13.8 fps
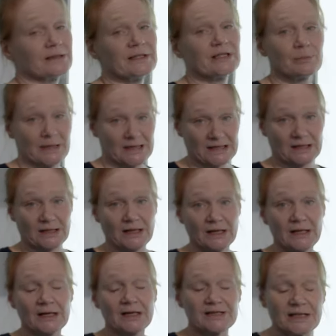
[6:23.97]
in a
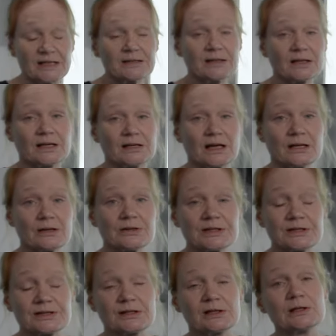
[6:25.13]
metadata
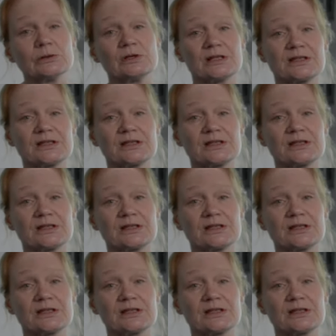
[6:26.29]
analysis, including